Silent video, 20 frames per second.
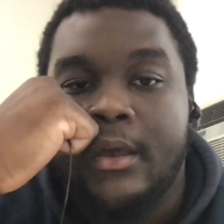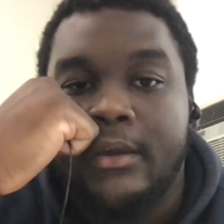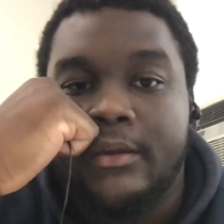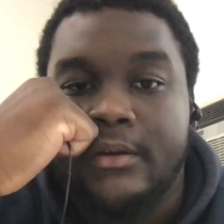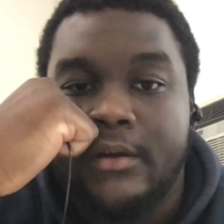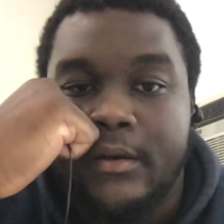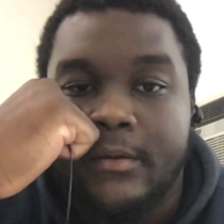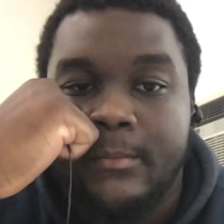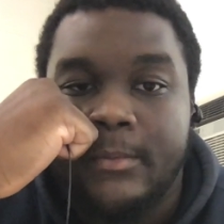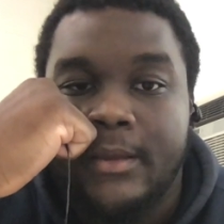You
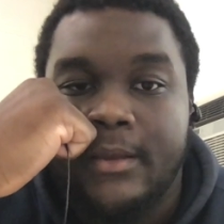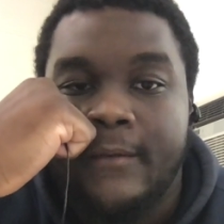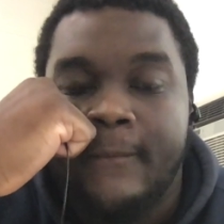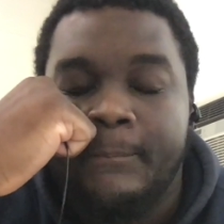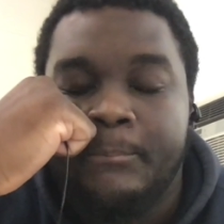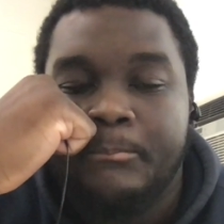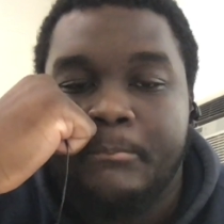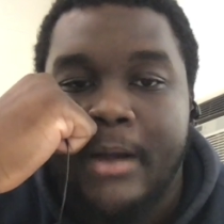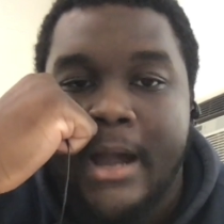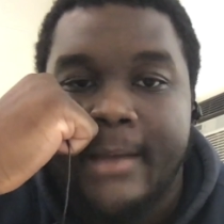know what I mean?
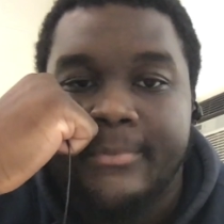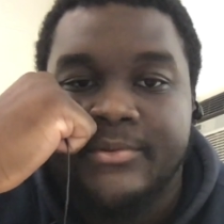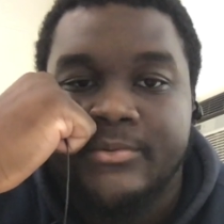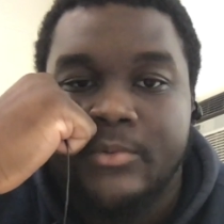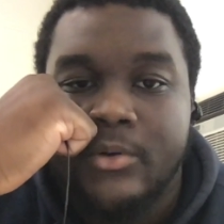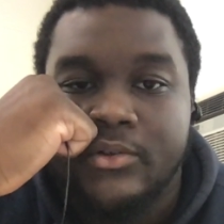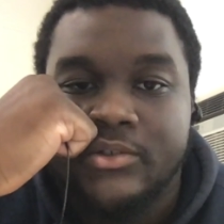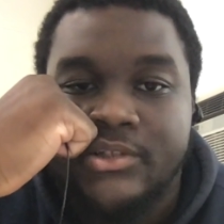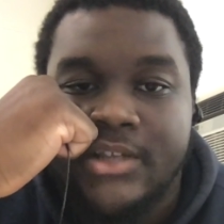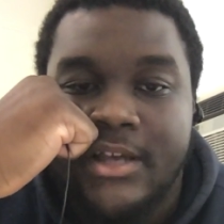Pop
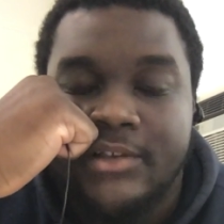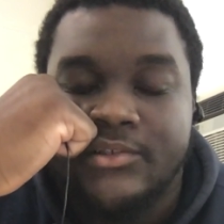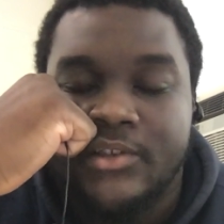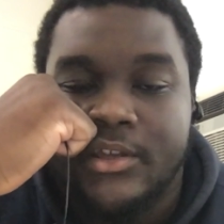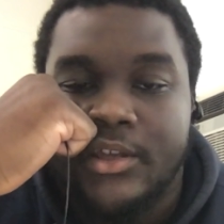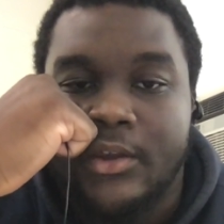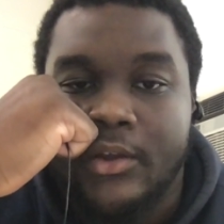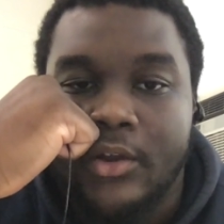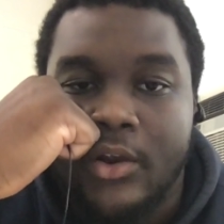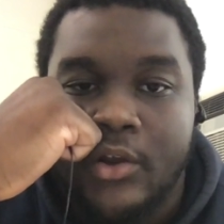Smoke sounds
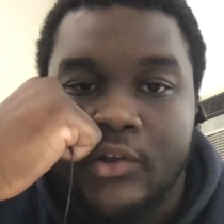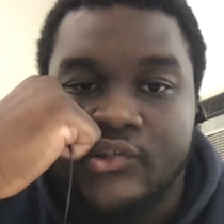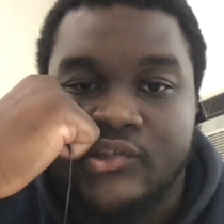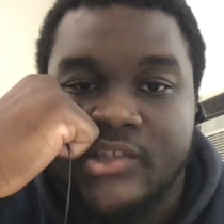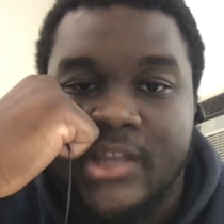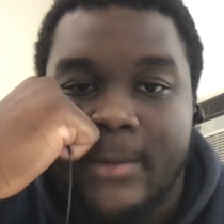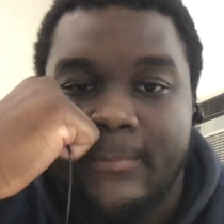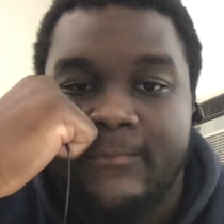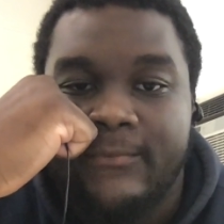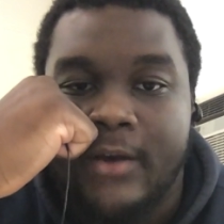like your girl's
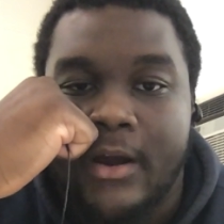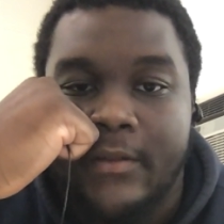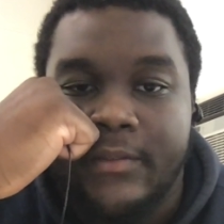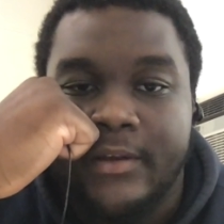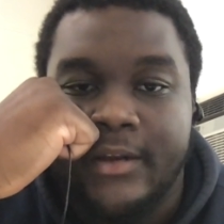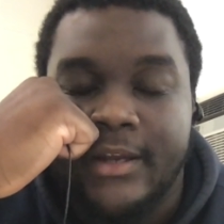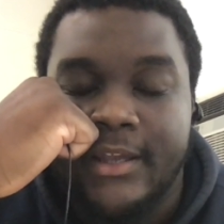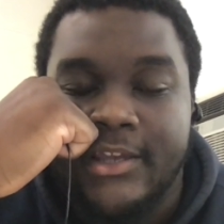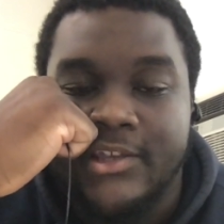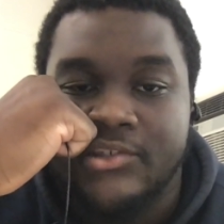stepfather
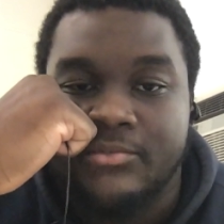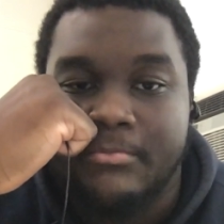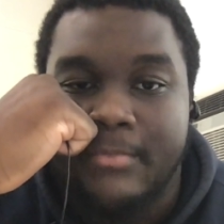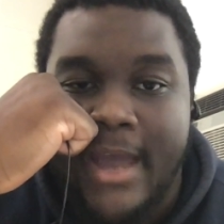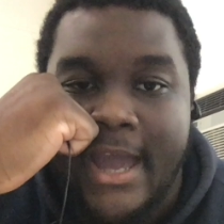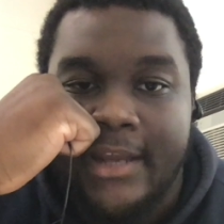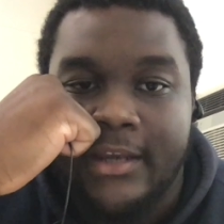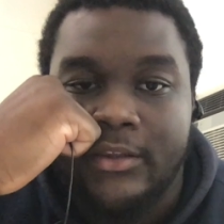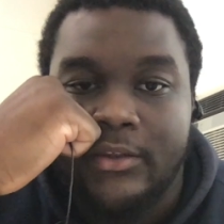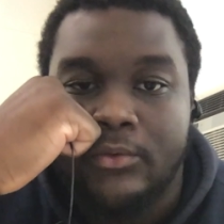that gets
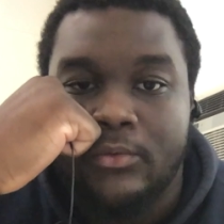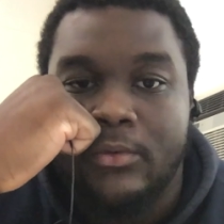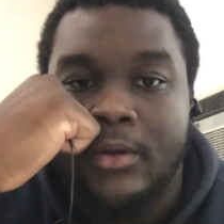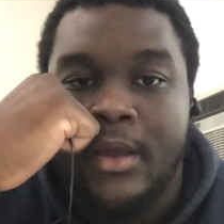mad at you